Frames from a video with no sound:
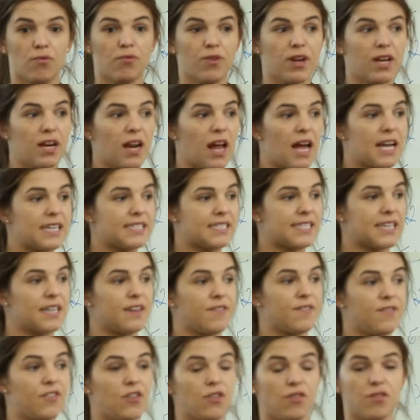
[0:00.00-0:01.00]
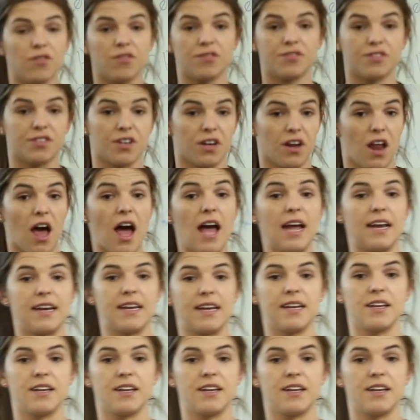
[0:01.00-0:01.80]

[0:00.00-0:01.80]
realized that if you used light